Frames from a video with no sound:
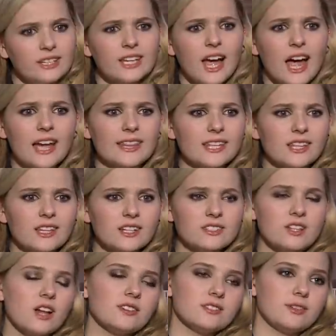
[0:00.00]
Yeah, I think that
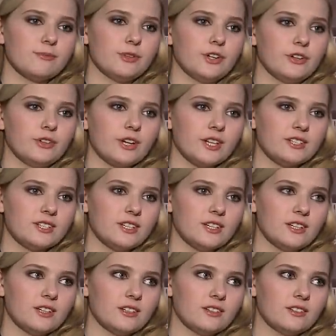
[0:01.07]
it's awesome. You know, you get
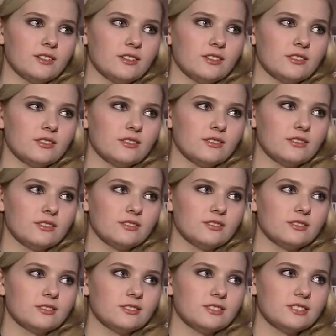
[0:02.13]
to
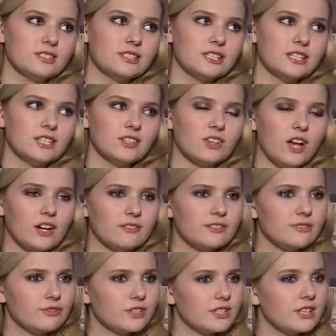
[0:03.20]
see a lot of
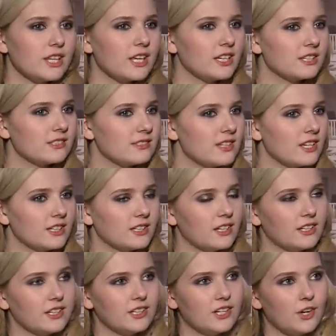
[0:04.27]
different things,
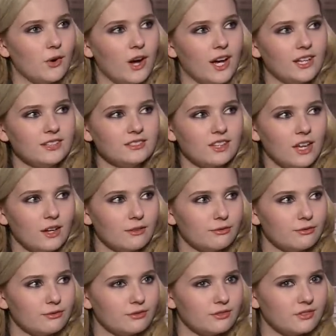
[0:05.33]
and, you know, I
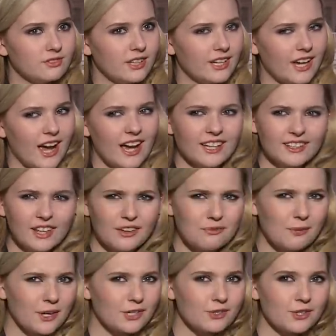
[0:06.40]
love
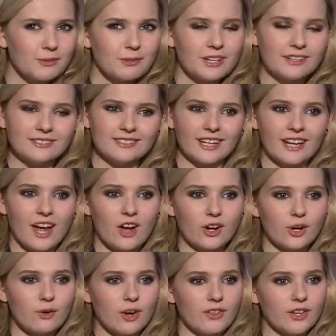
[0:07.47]
my Twitter because, like, I'll
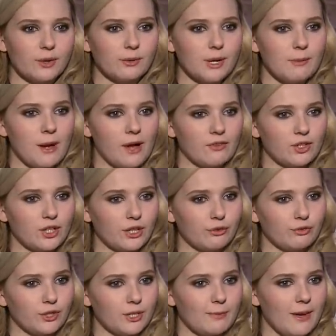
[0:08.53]
go on there when I'm having,
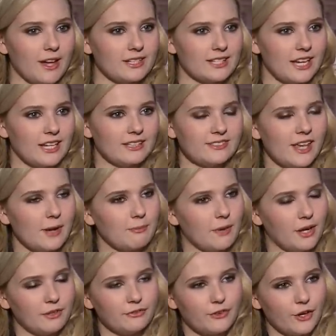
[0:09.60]
like, really bad days, and
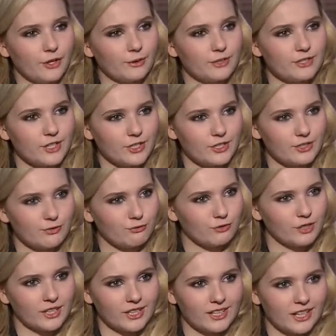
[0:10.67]
my followers are just
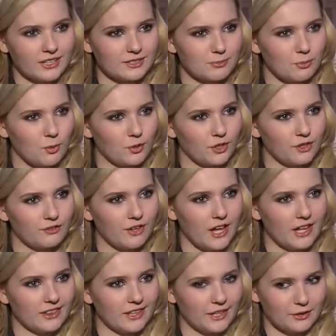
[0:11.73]
really, like, supportive
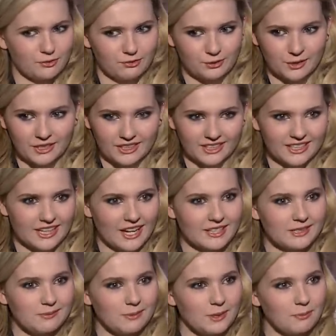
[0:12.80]
and, like, really
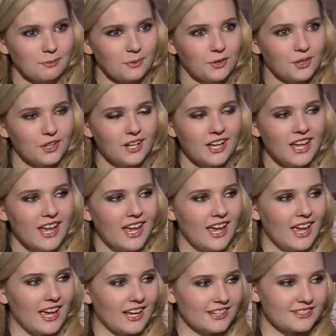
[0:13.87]
nice people,
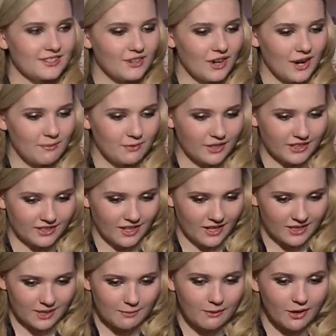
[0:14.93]
and so I'm really
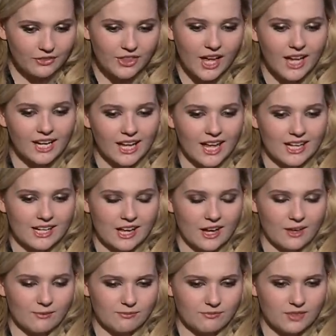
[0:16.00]
lucky about that,
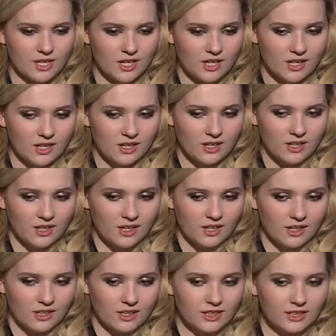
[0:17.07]
and,
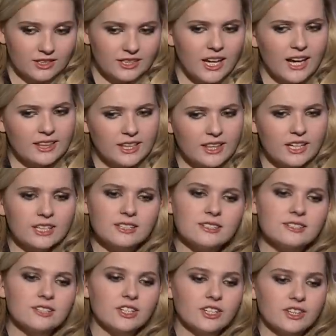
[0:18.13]
yeah, I think that it
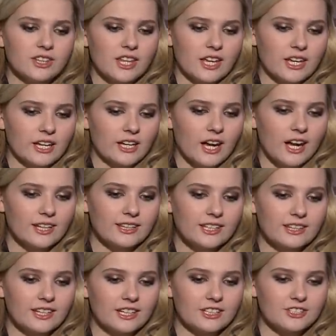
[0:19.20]
is a good thing. I
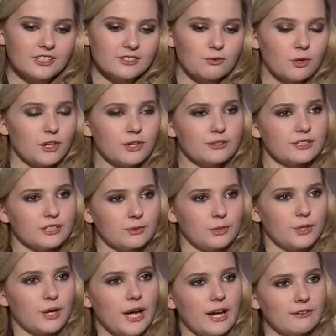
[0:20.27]
think that it's just one of those things
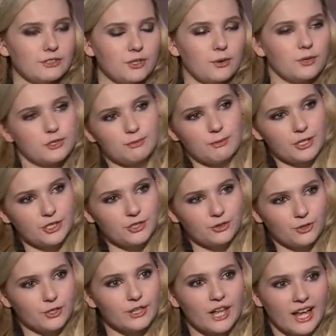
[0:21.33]
where you have to always make
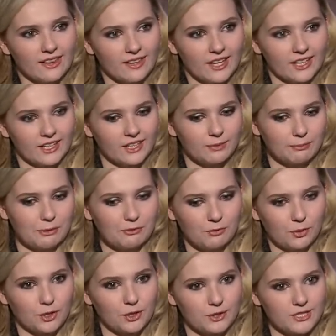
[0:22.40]
sure that, like,
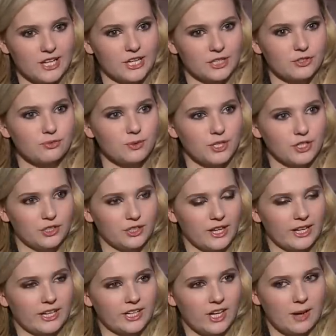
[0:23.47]
before you send a tweet, you're
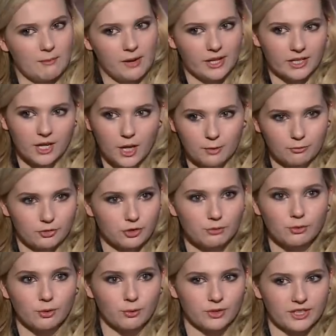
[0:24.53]
like, am I
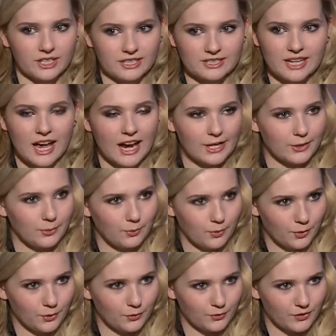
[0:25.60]
comfortable with the entire
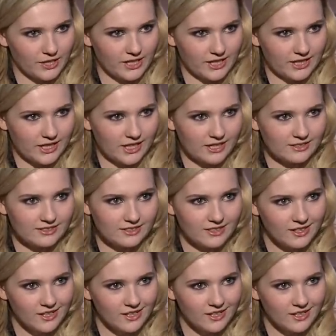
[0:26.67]
world reading this?